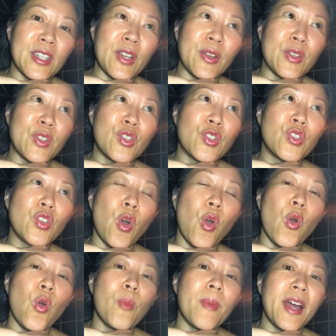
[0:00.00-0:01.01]
There is
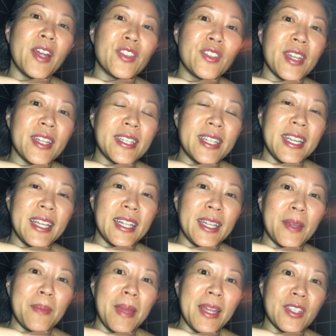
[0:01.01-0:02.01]
so much that's
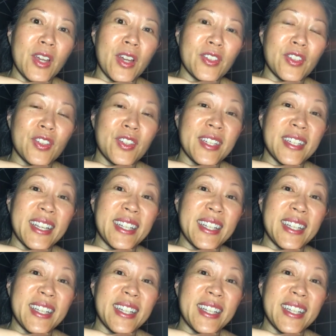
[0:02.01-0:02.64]
healing in mass consciousness.